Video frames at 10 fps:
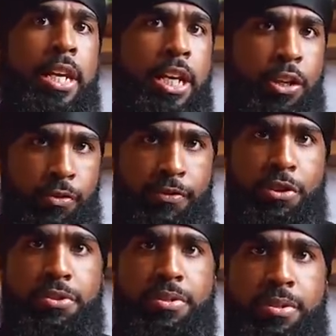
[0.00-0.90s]
In
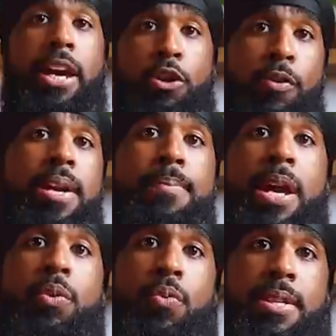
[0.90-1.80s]
reverse. A great
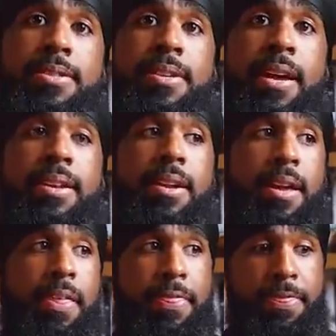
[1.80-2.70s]
man once said,
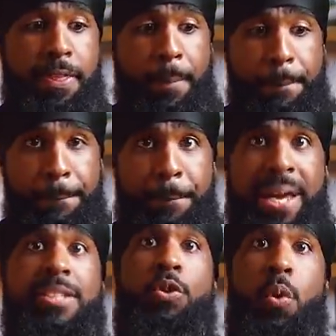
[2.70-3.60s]
the
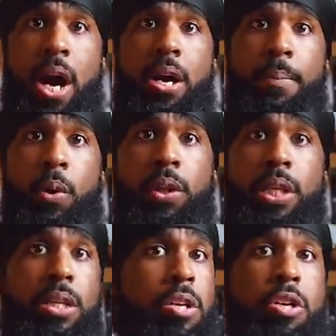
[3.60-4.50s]
best
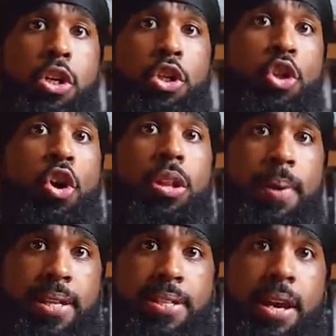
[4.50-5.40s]
guacamole is all
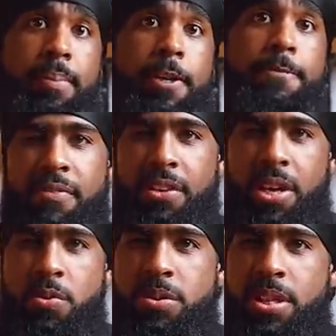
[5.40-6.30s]
about timing. I
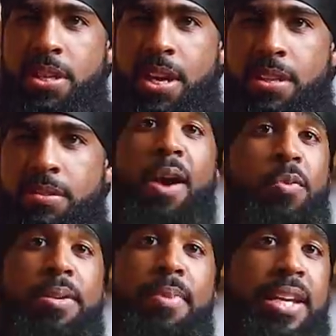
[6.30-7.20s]
forget who said that. I
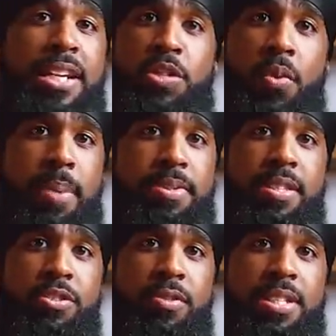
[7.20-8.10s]
wouldn't make any swaps to
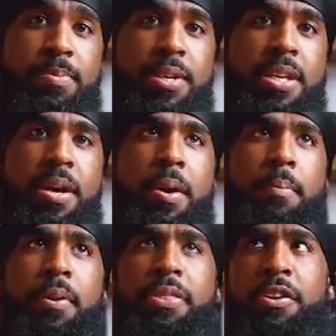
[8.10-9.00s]
this recipe,
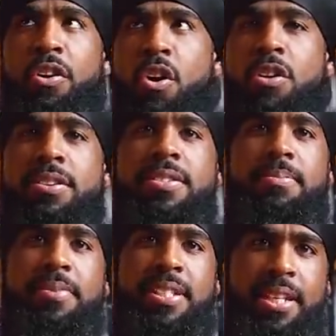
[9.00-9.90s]
but there are
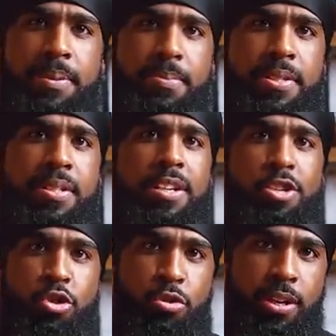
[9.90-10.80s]
some tips
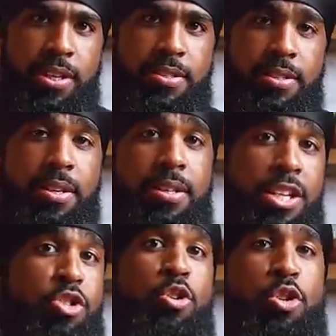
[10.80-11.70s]
and tricks
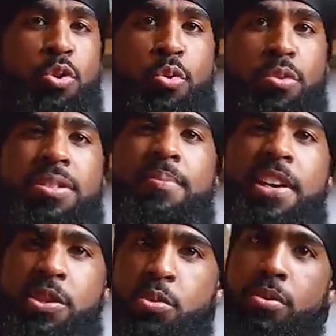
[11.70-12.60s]
that you could use to
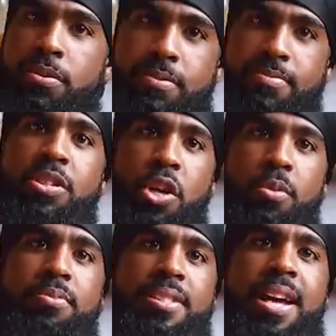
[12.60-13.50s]
make yours, you
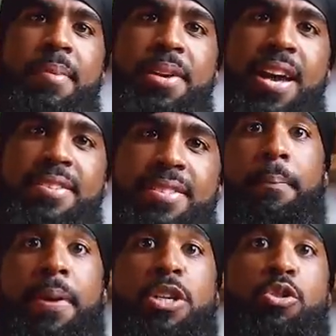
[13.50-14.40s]
know, top notch.
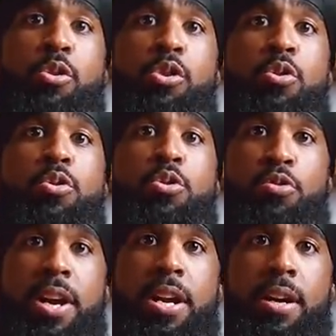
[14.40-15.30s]
Make sure you use
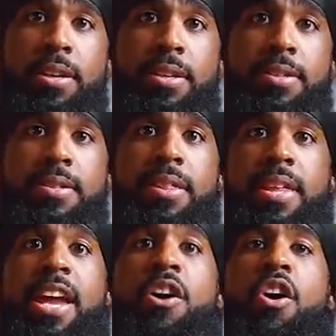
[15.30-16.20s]
red onions.
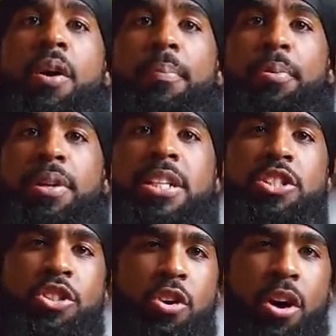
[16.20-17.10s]
They are pretty
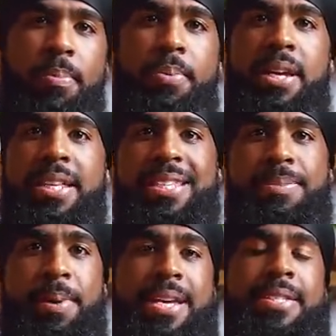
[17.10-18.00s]
sharp and
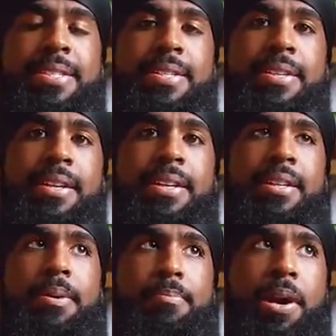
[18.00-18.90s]
spicy
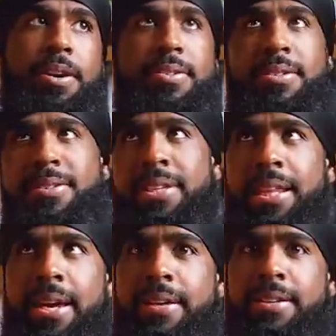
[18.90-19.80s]
in comparison to
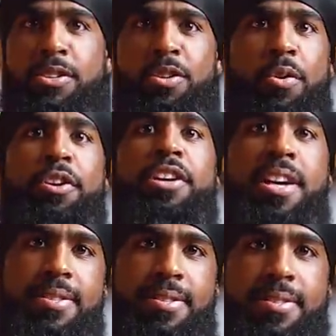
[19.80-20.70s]
like, you know, their
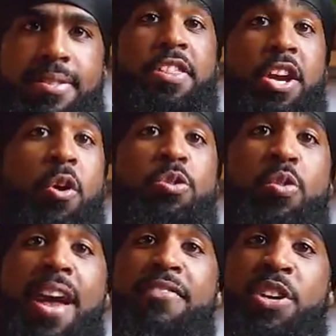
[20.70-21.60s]
cousins. They
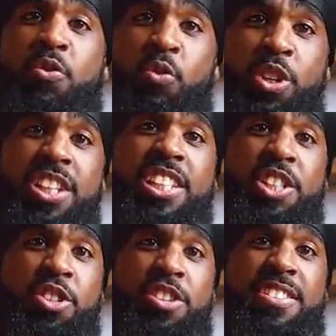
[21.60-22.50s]
also have a
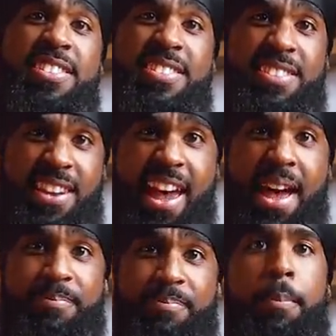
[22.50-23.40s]
really good
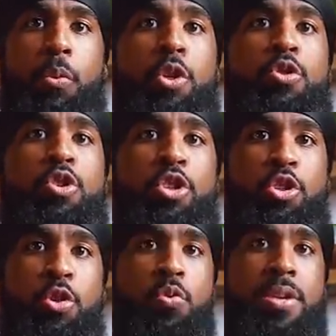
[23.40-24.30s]
snap, but what you can
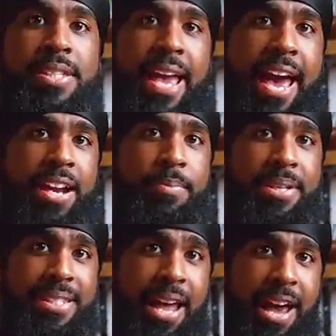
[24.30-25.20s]
do is add them
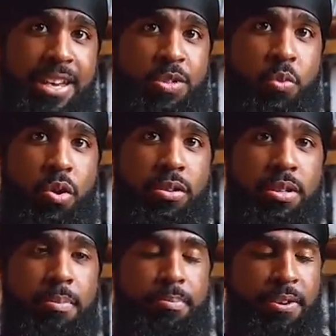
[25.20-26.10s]
into ice
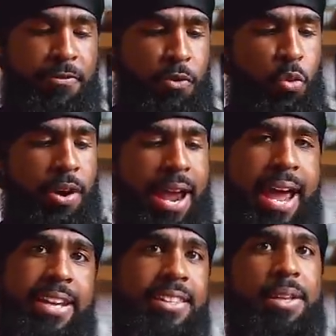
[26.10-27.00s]
water before
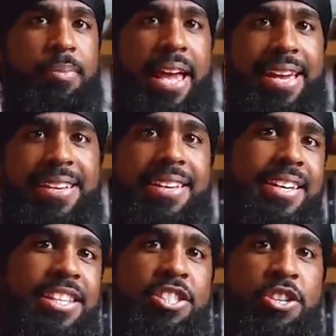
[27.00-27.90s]
adding them like
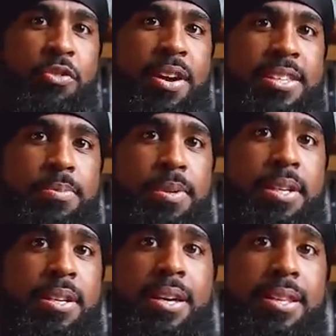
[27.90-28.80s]
into your recipe.